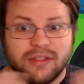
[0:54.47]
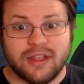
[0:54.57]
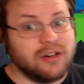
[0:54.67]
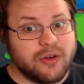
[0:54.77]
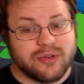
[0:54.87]

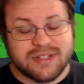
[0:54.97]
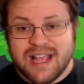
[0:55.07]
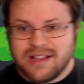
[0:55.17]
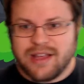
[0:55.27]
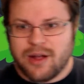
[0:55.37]
That'll know
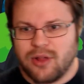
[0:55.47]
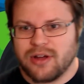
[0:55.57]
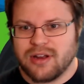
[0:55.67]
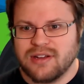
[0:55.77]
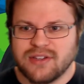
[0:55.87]
exactly how
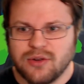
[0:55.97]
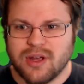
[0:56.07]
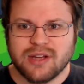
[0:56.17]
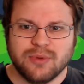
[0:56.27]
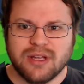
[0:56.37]
long it is, and you
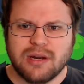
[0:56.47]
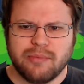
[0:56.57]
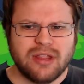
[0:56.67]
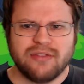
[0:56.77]
guys will get about